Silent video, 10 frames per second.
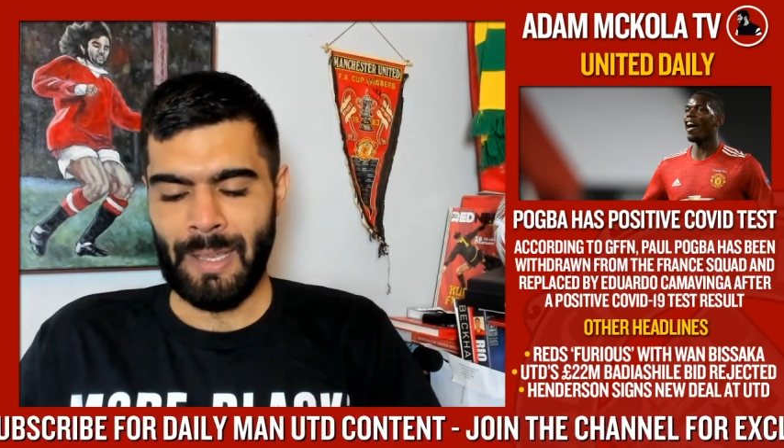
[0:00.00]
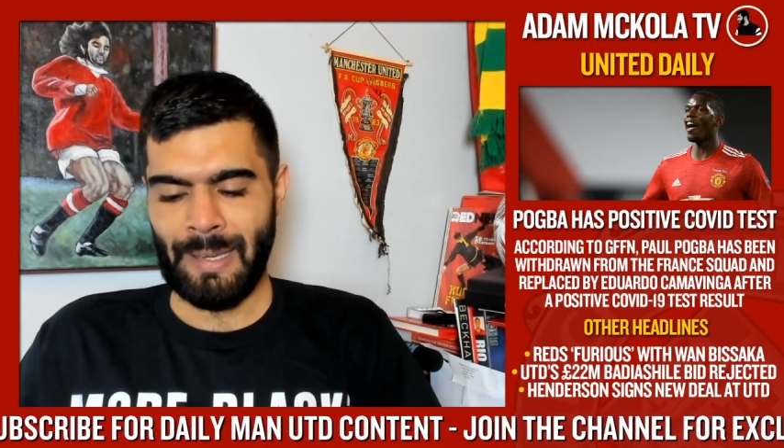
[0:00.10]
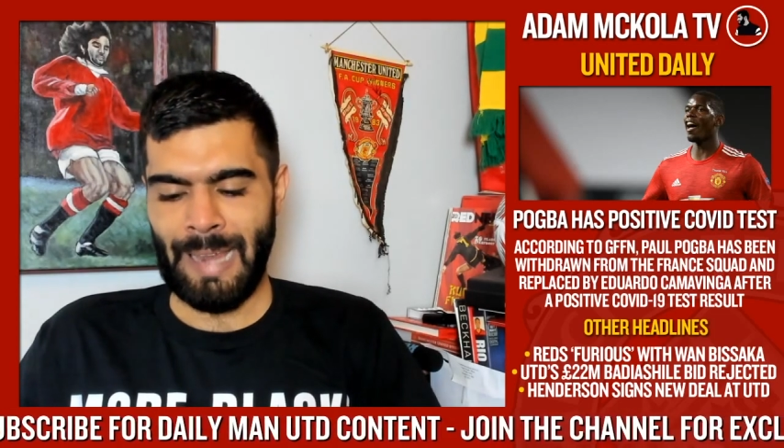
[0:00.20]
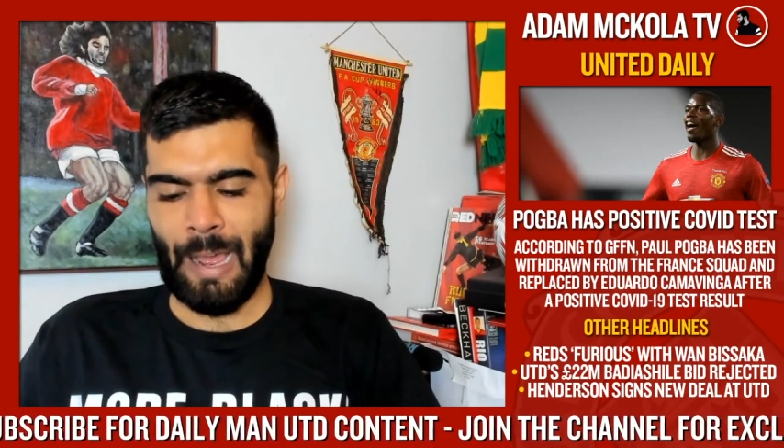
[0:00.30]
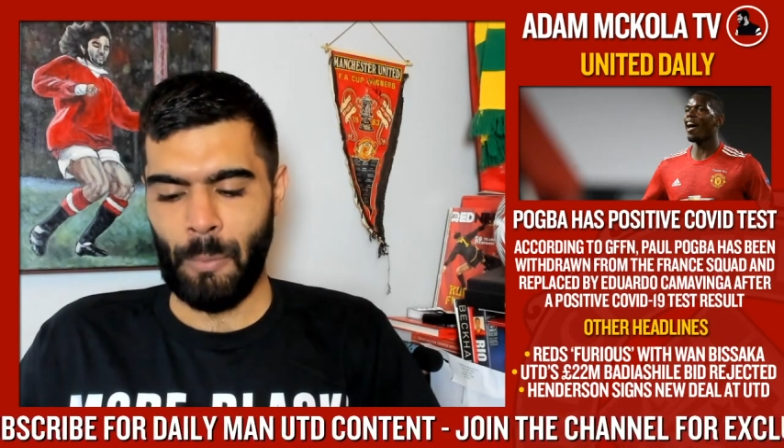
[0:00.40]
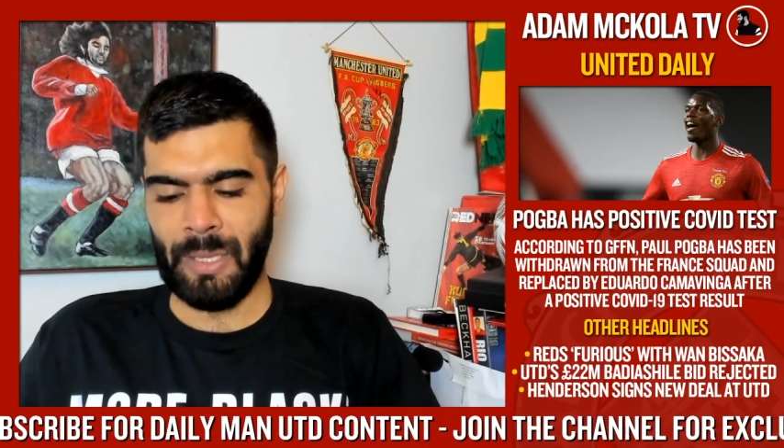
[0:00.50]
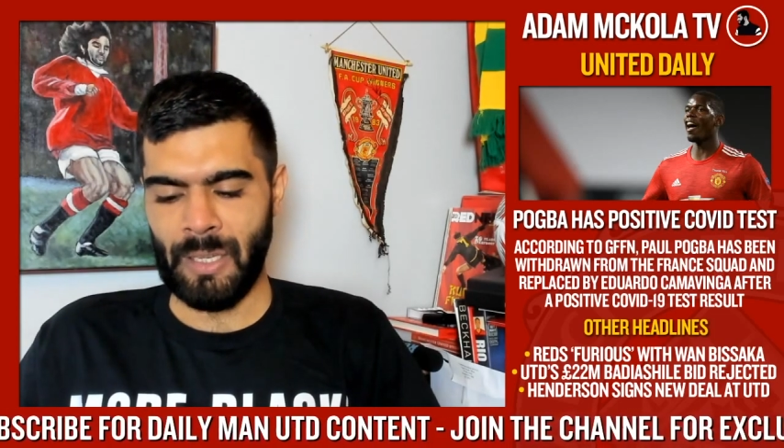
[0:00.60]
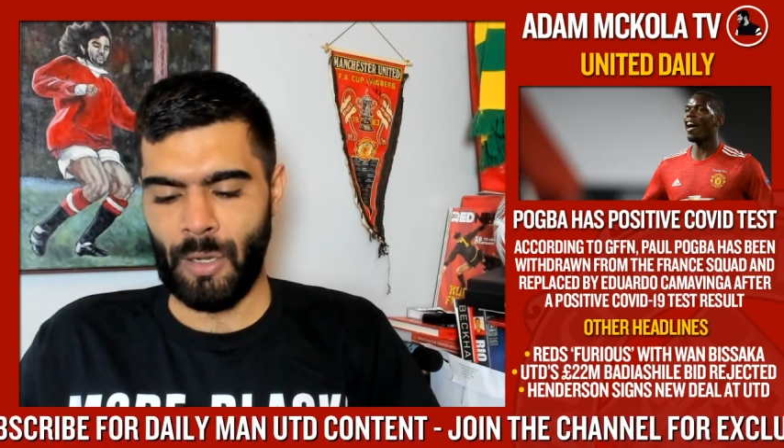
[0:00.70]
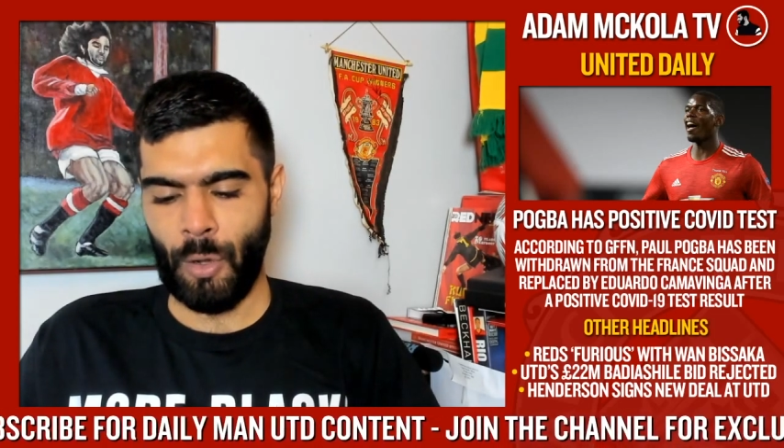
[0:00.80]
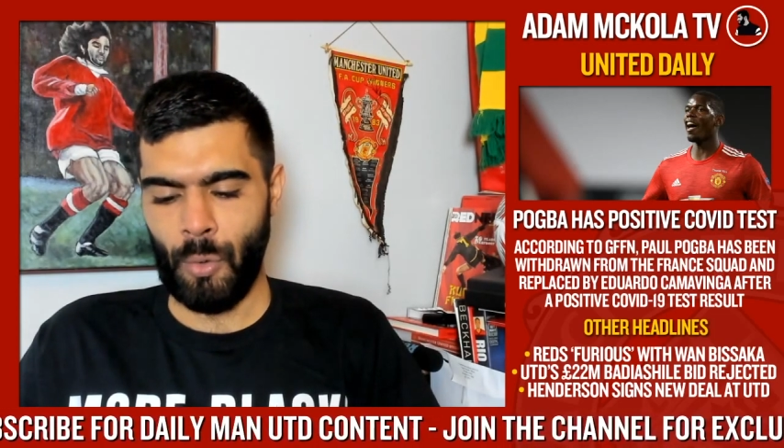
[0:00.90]
now
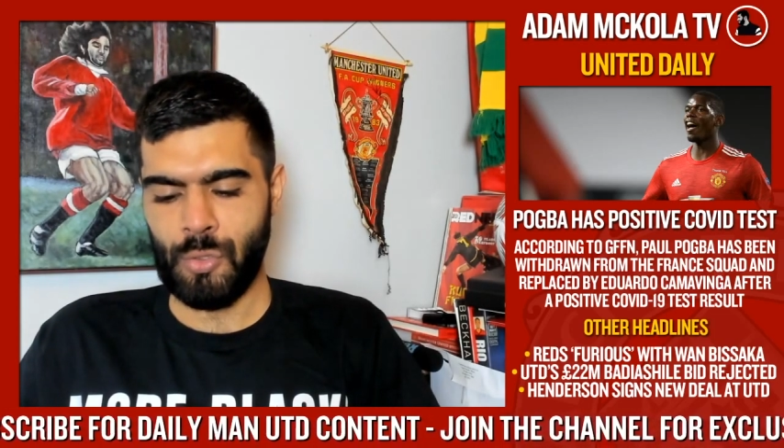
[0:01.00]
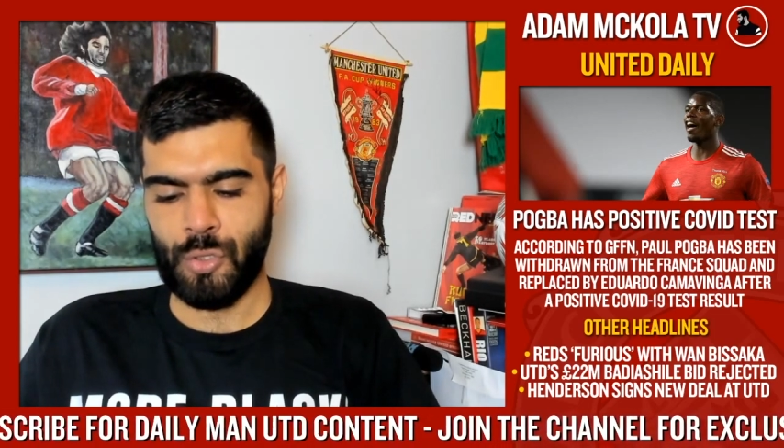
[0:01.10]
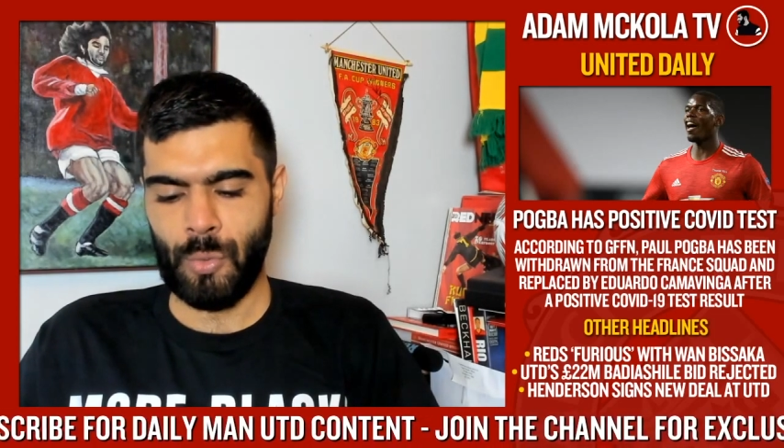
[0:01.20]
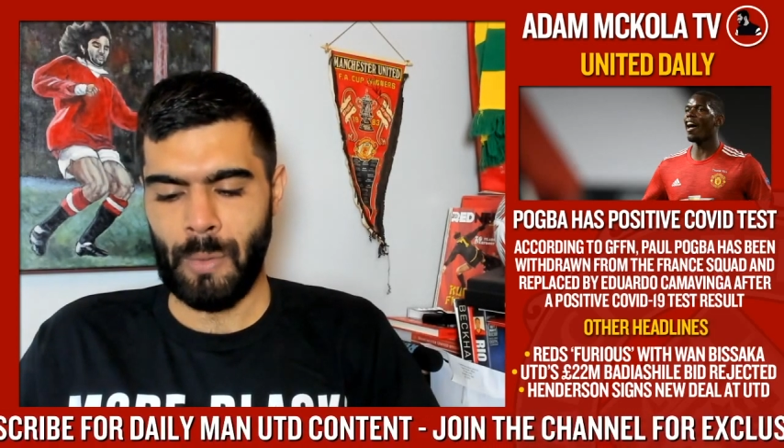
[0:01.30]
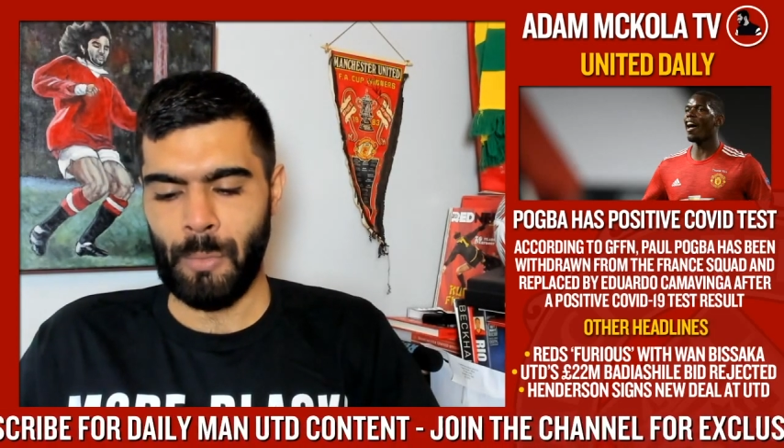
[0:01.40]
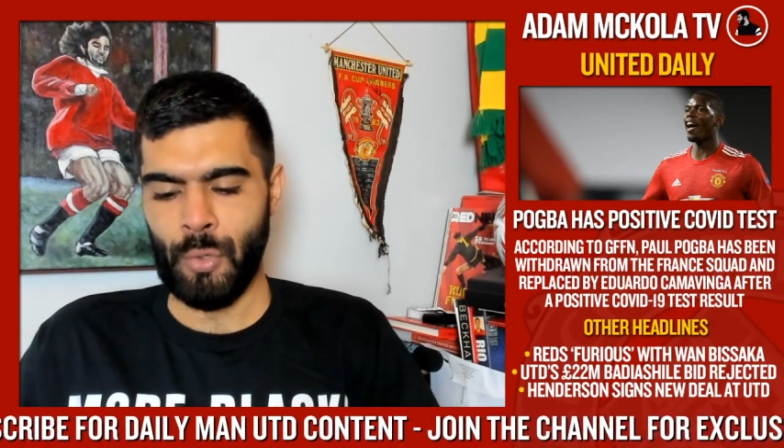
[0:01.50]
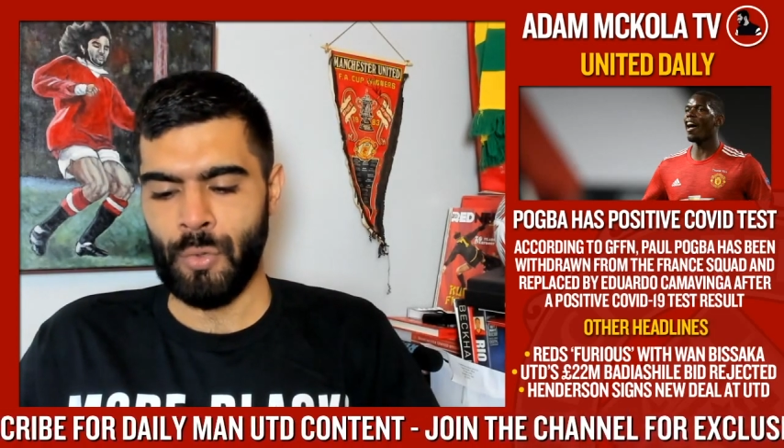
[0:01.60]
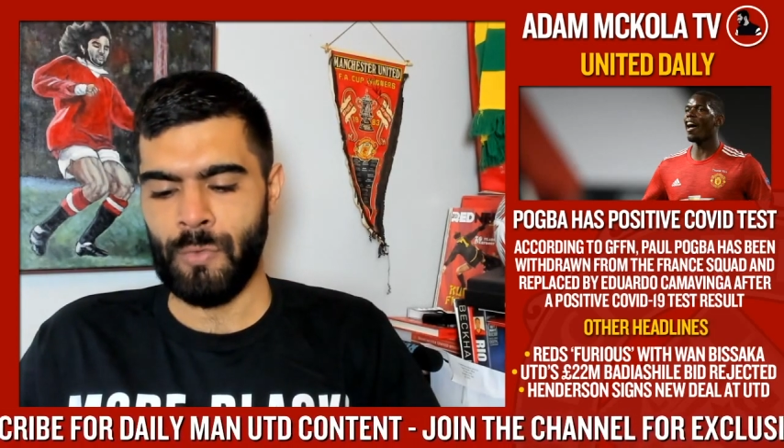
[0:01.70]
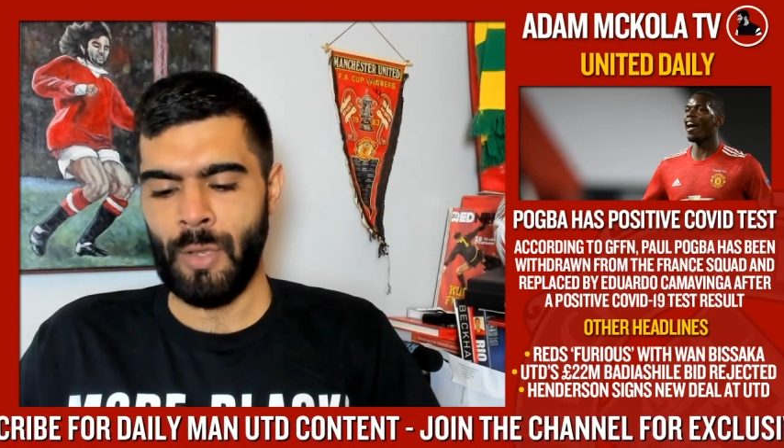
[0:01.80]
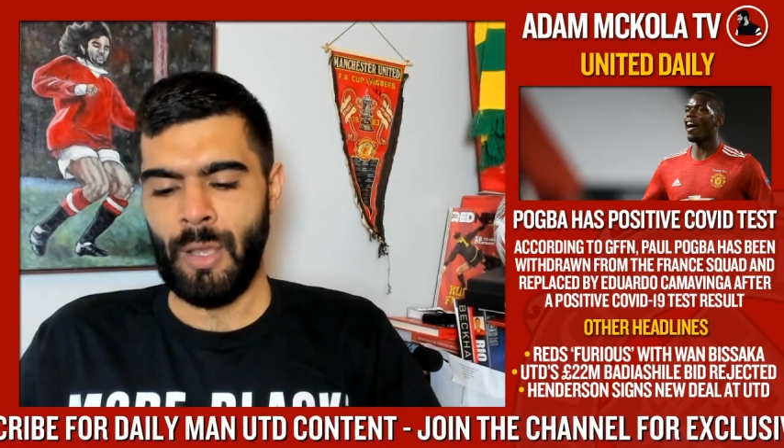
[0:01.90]
being close to a move